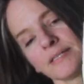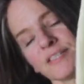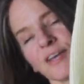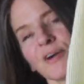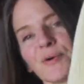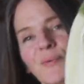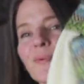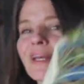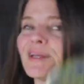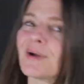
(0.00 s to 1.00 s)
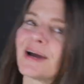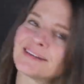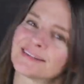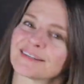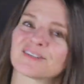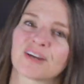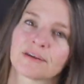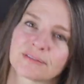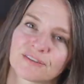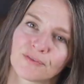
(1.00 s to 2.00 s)
So what do you guys
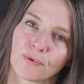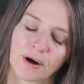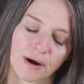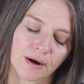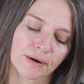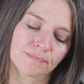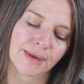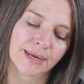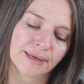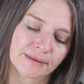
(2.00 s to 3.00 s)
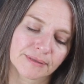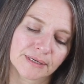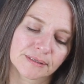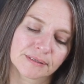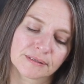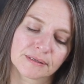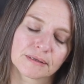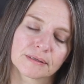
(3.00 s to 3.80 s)
suggest for making this